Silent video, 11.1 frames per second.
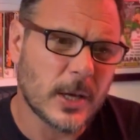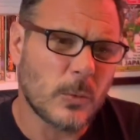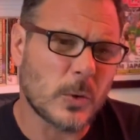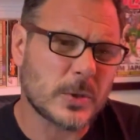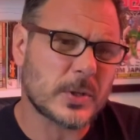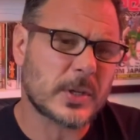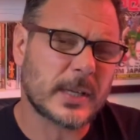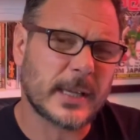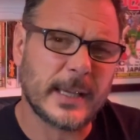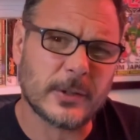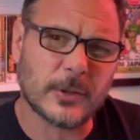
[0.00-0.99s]
Wasn't so
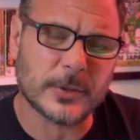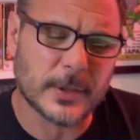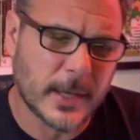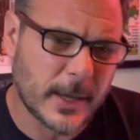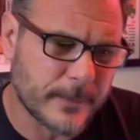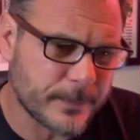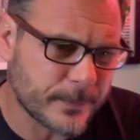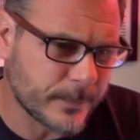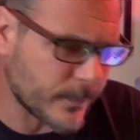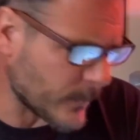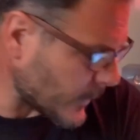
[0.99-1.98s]
keen on...
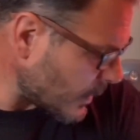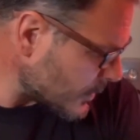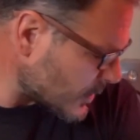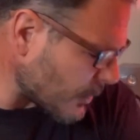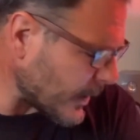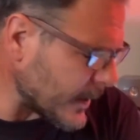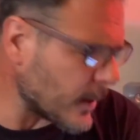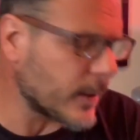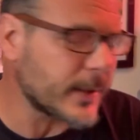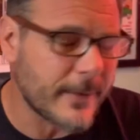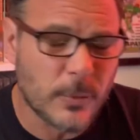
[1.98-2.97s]

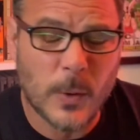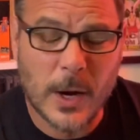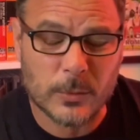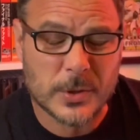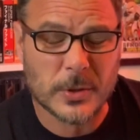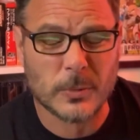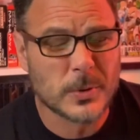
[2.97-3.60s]
Another World was good.